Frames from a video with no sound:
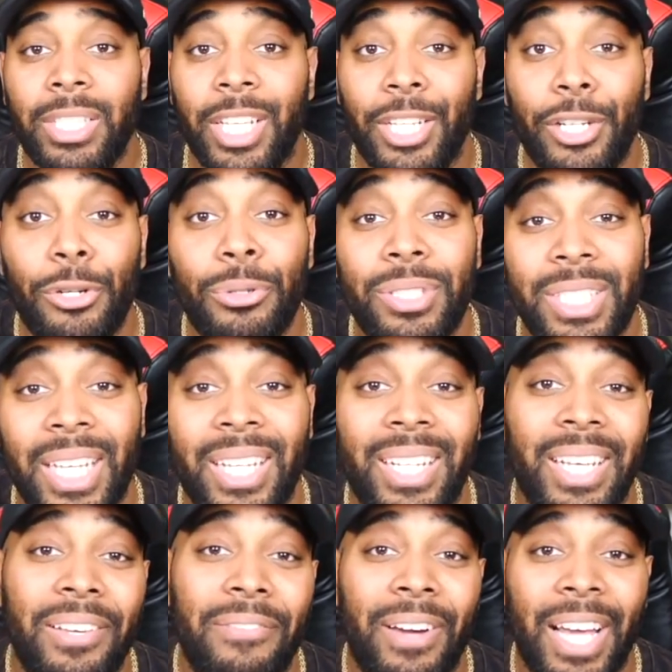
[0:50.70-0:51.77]
The new
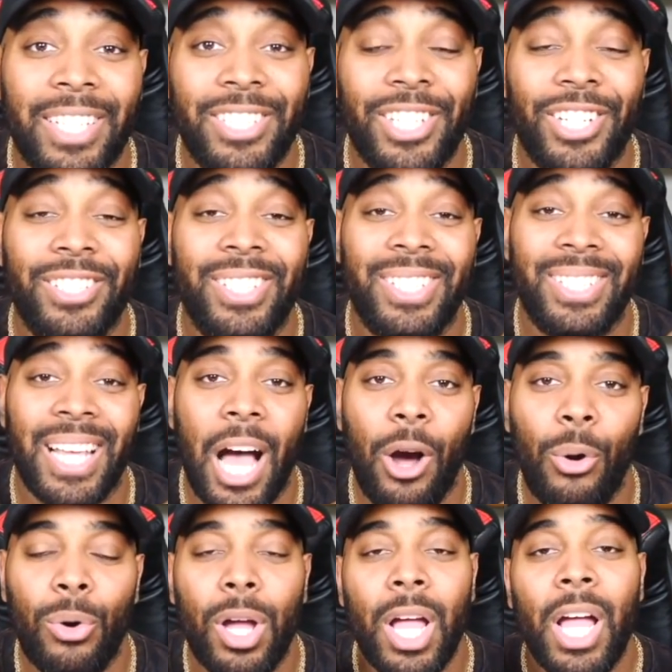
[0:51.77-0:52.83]
Send Invite shirts is
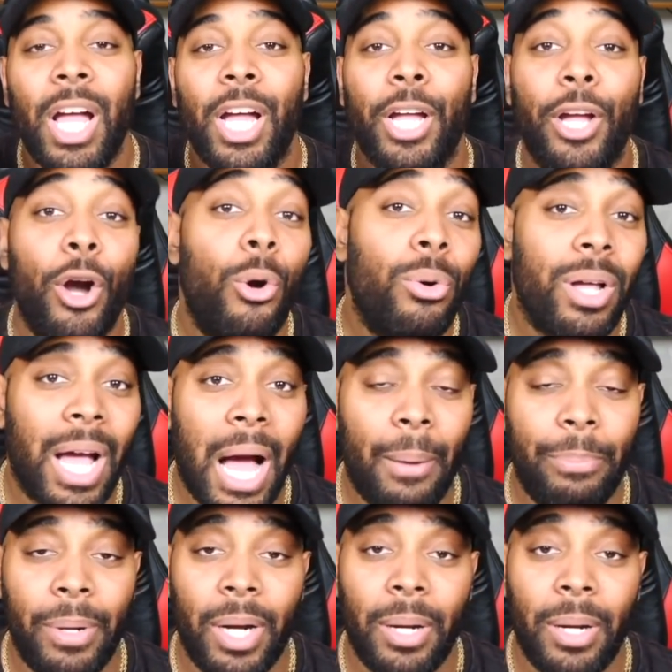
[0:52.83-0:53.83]
out. Go cop